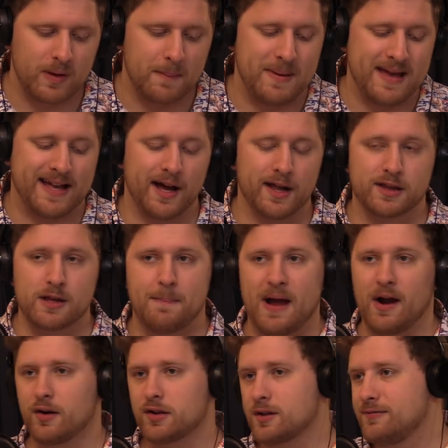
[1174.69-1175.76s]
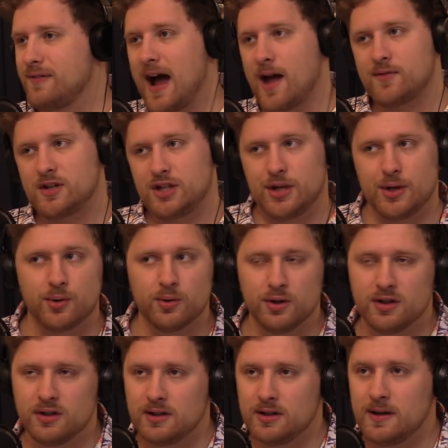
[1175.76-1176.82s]
because the Bears are 5-2,
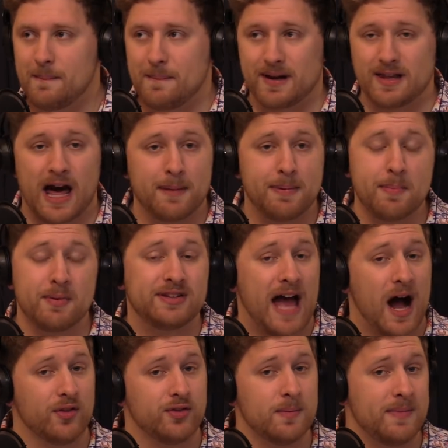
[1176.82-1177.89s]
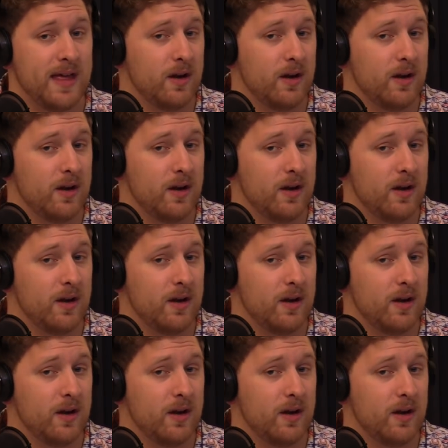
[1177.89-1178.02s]
but a lot of people doubt them.